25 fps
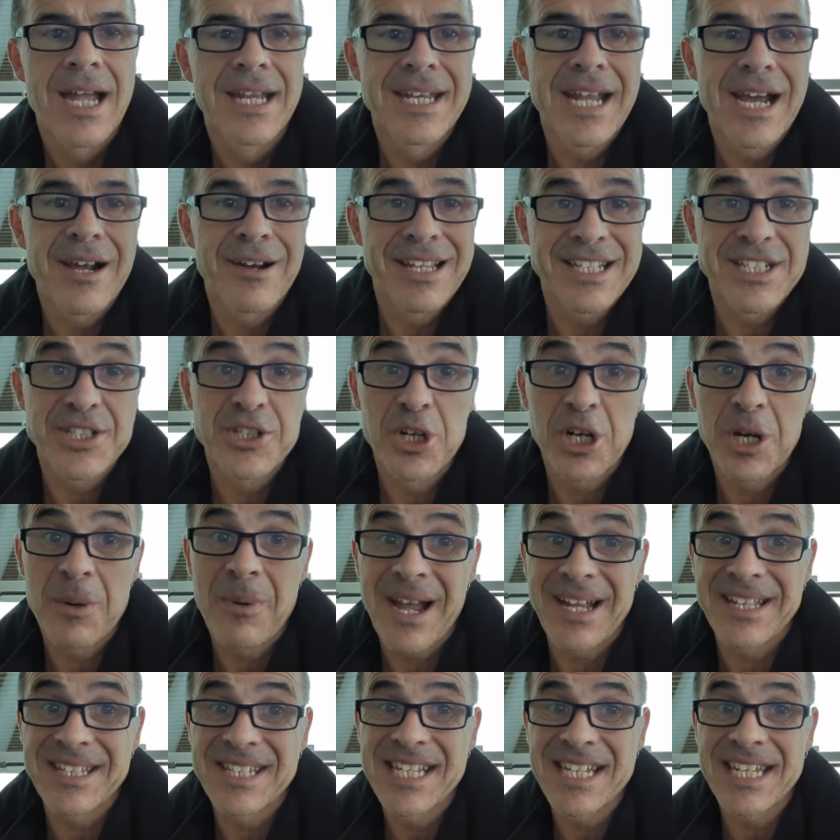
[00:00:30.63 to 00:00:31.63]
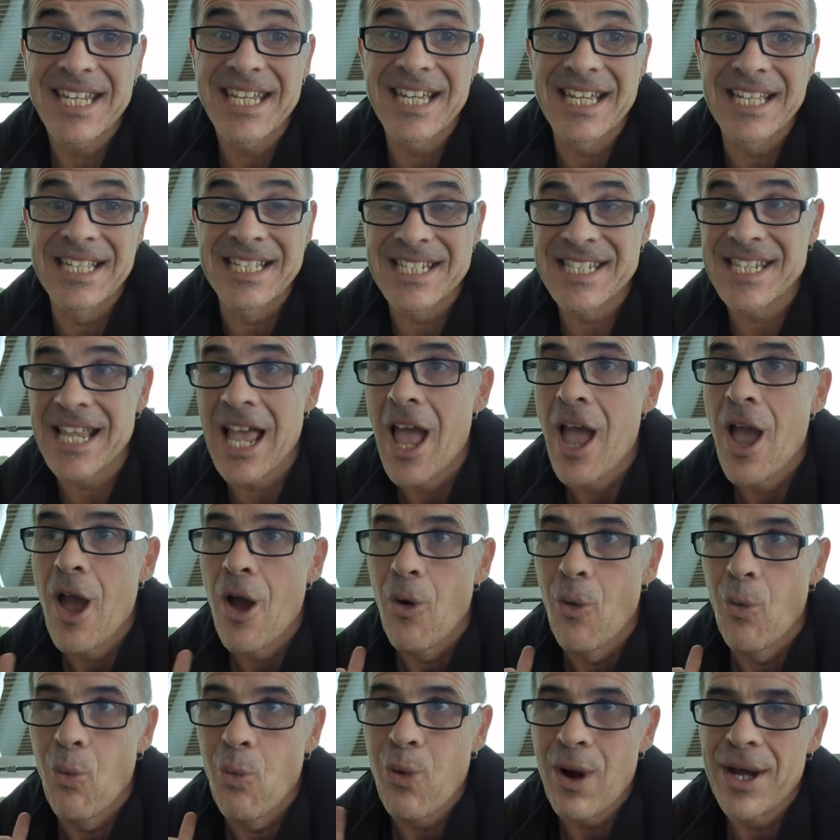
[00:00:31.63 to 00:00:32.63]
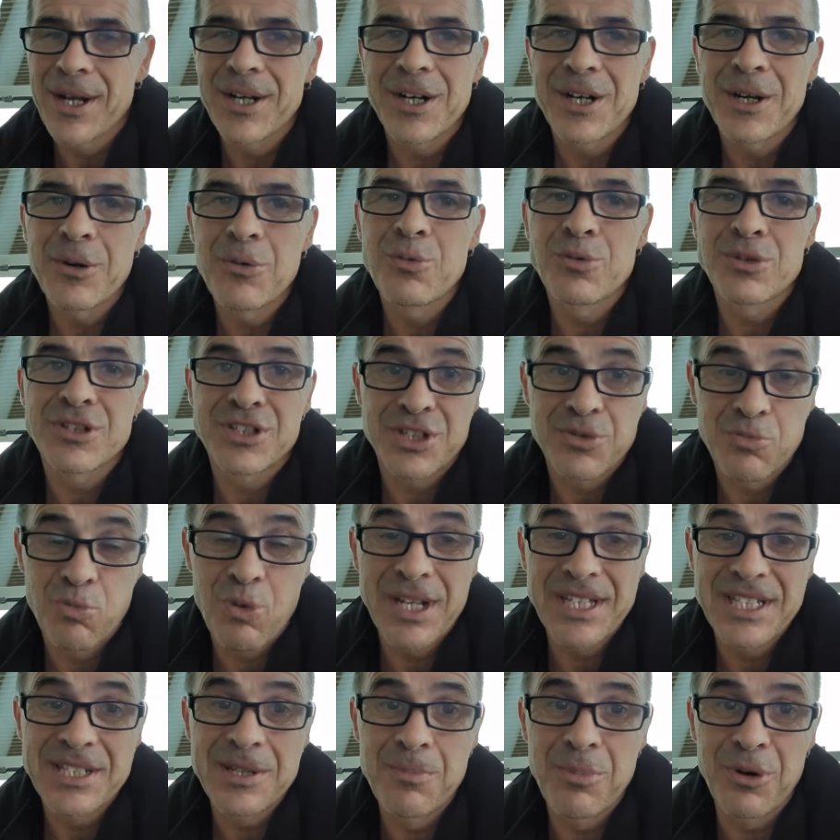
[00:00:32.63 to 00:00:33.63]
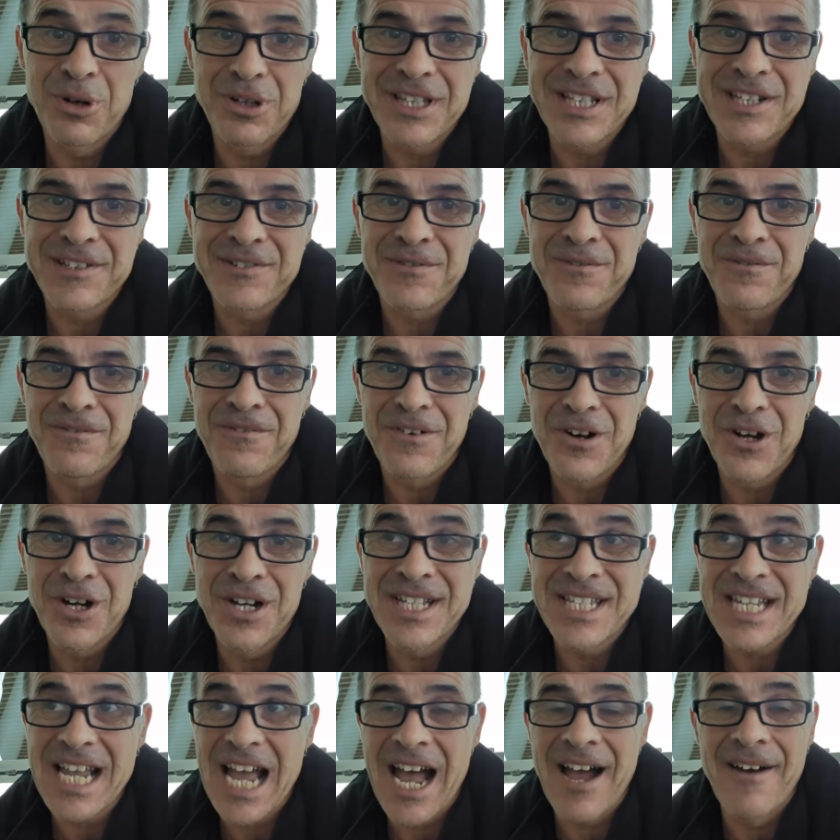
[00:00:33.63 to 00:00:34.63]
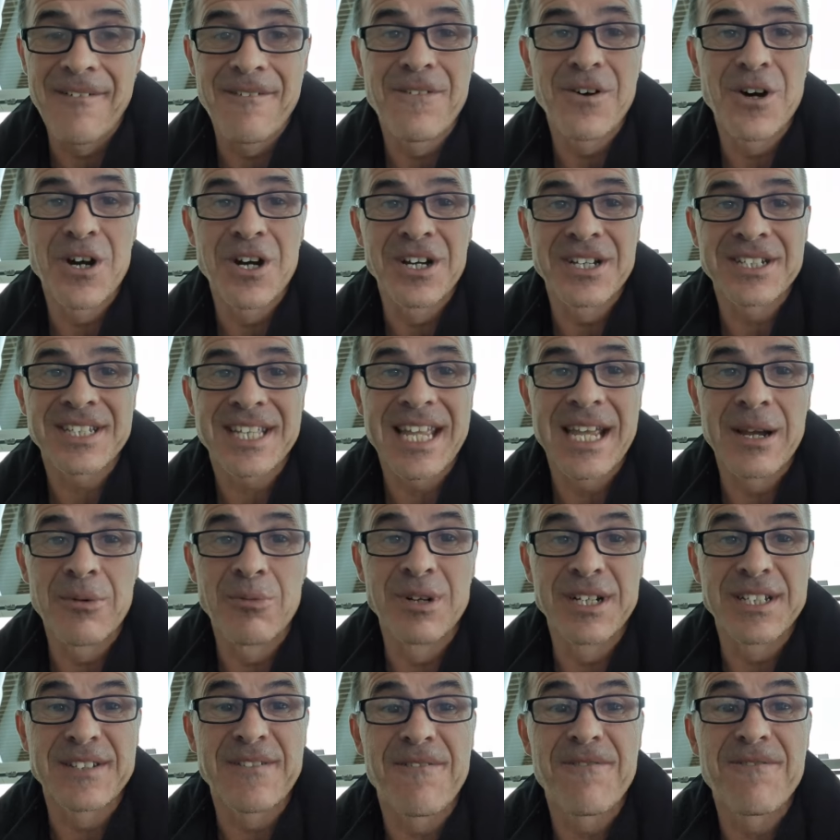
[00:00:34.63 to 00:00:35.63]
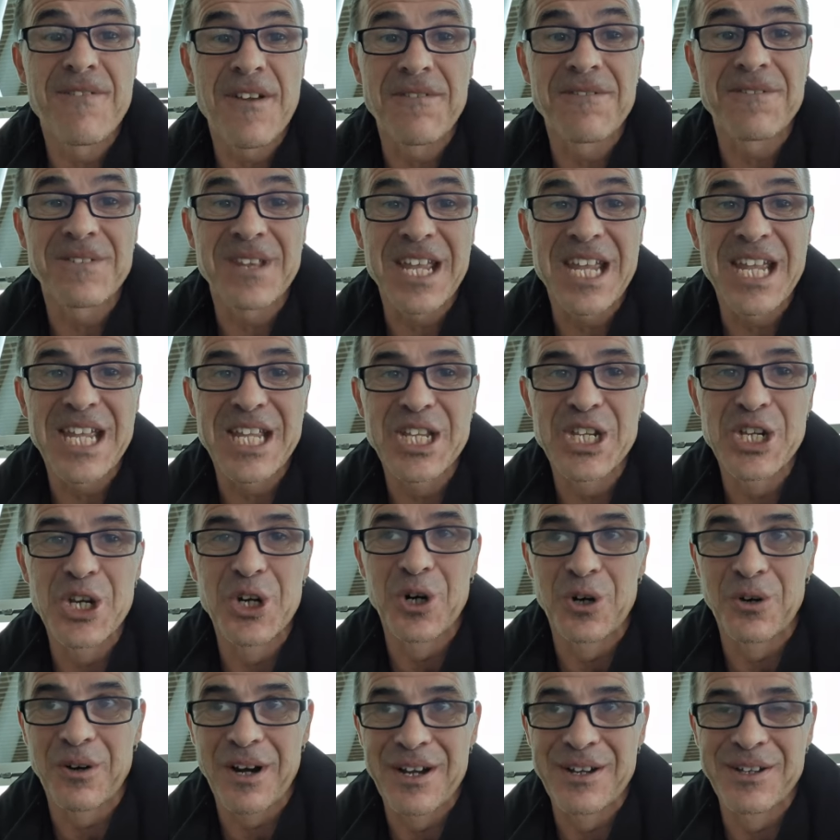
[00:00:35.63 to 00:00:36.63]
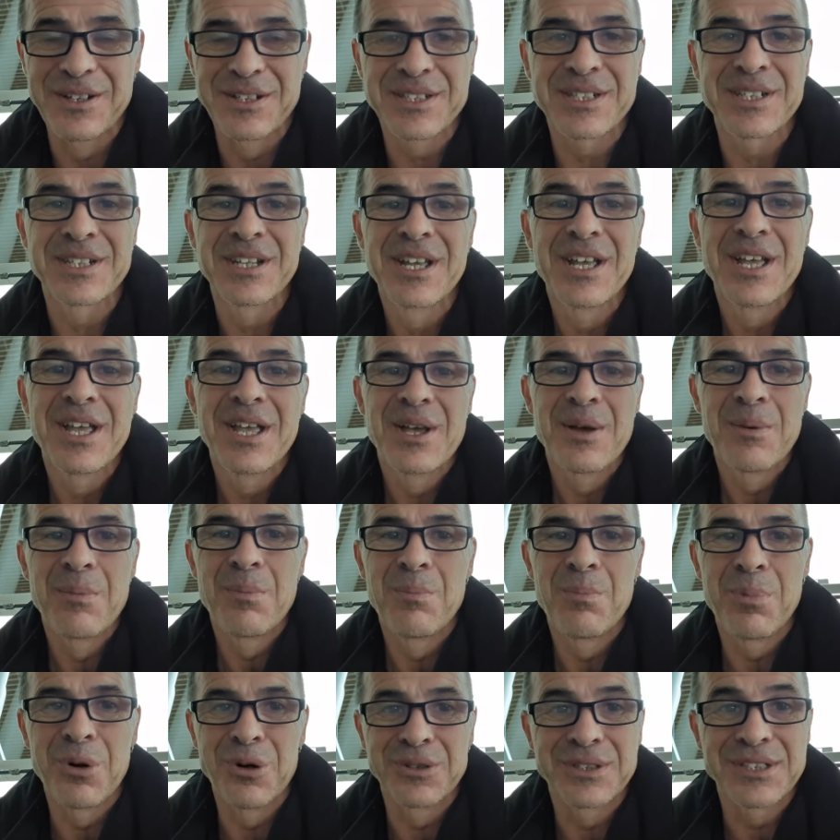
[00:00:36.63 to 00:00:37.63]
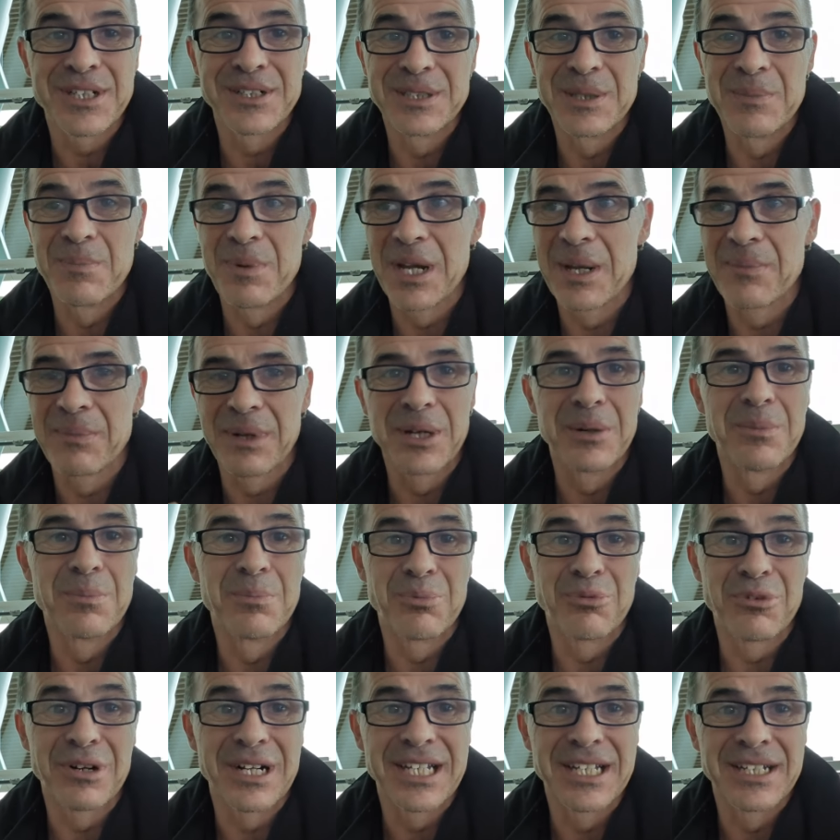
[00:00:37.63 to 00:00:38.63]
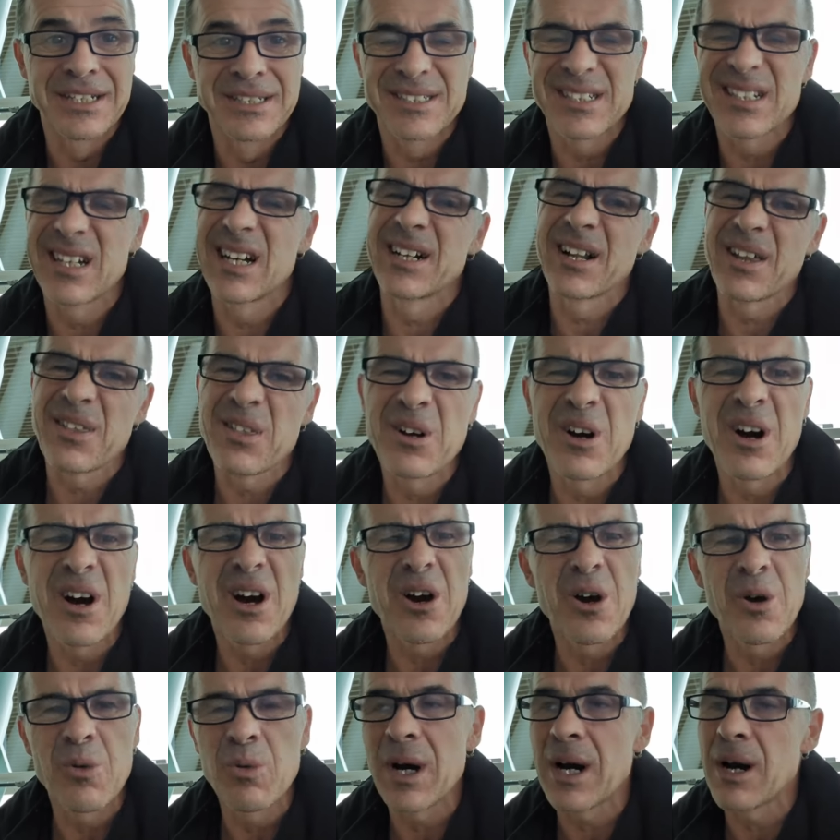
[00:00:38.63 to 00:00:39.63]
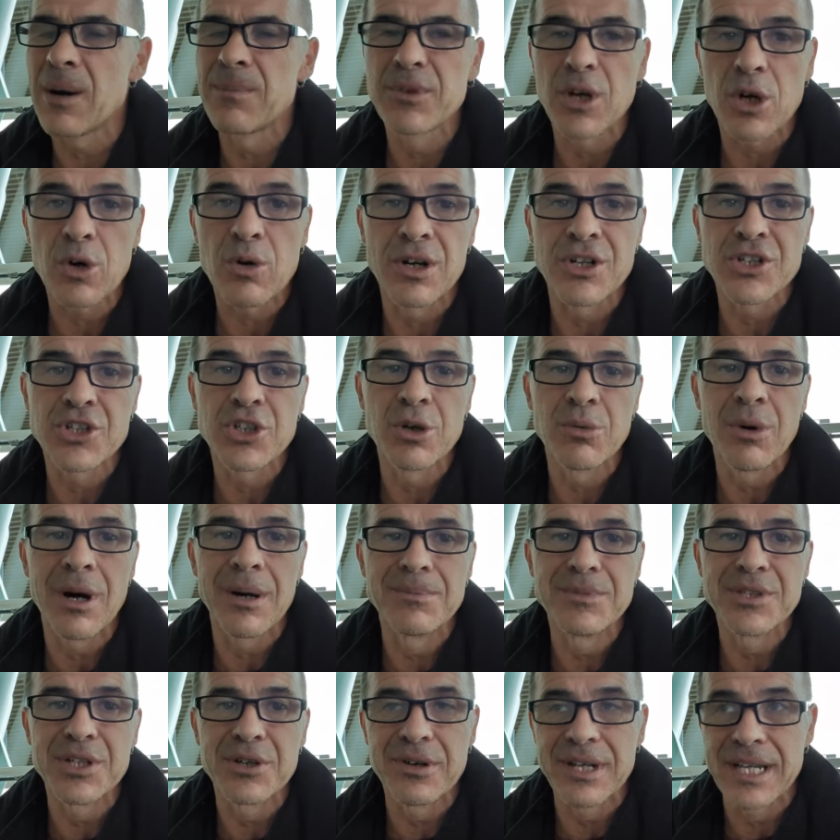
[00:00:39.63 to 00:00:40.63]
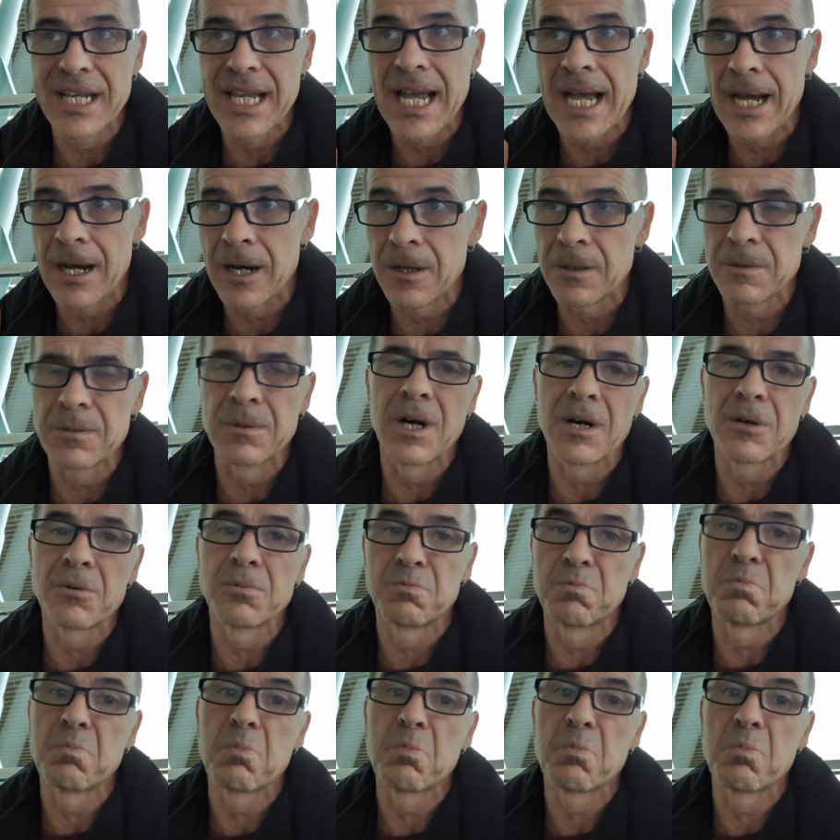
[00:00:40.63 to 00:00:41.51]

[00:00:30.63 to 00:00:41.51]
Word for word: Now let's talk about tickets. When I went to book this flight at first, it was fifteen euros, Porto to Birmingham, brilliant. And I thought, oh, well, I'm not quite sure what I'm doing yet. I'll, I'll,